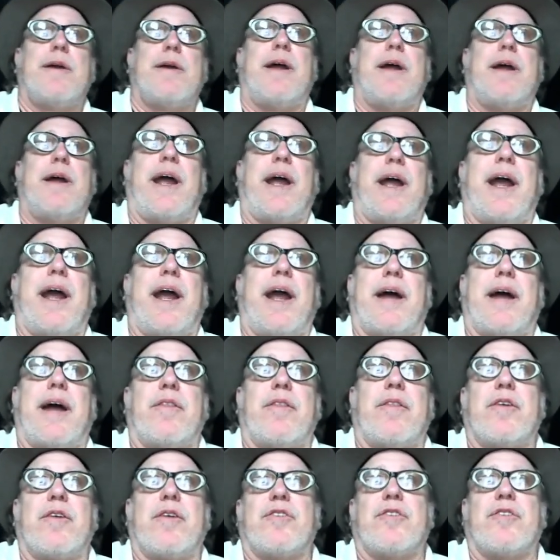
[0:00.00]
And
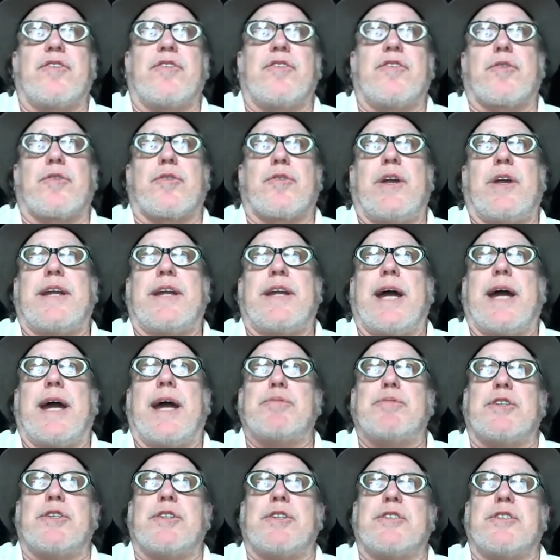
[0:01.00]
there's a screen
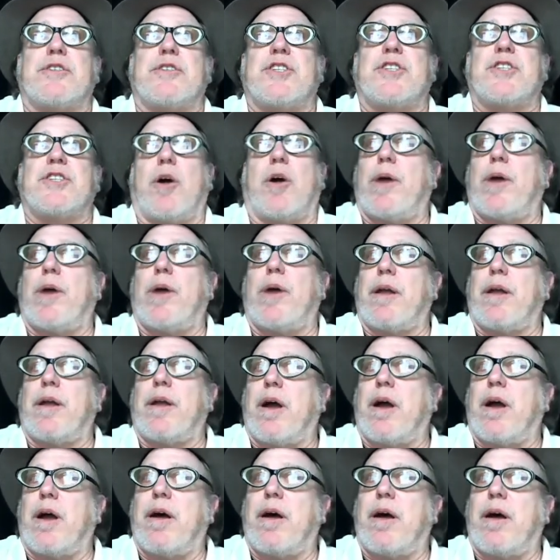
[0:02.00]
capture showing
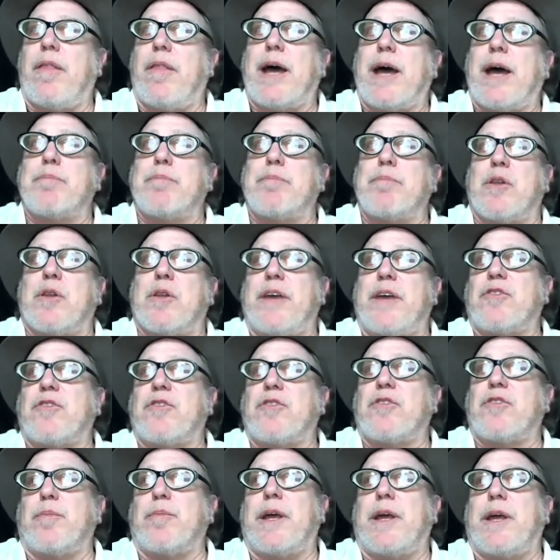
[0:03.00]
that
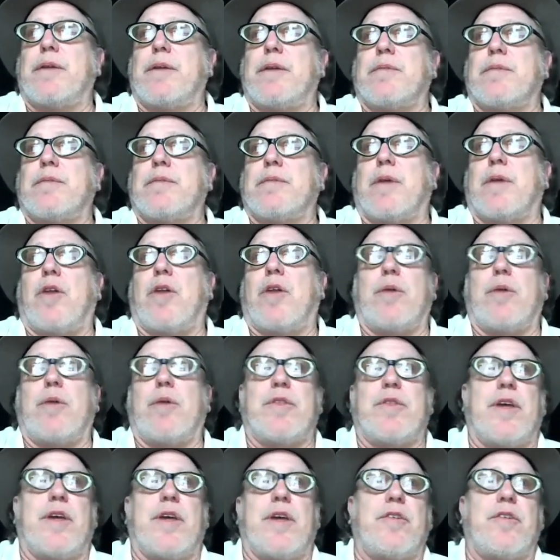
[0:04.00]
placement along with
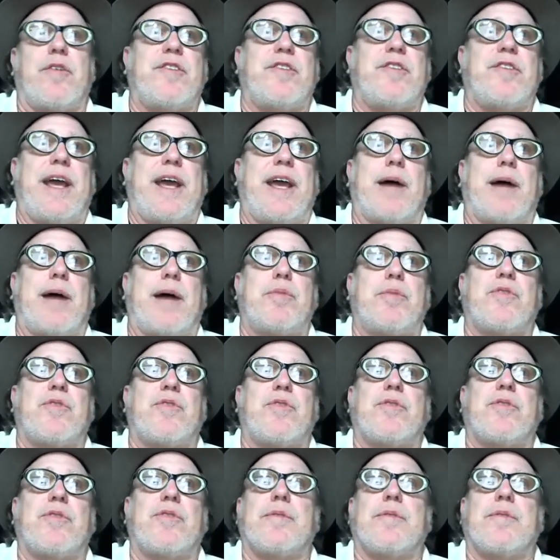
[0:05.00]
the other tabs.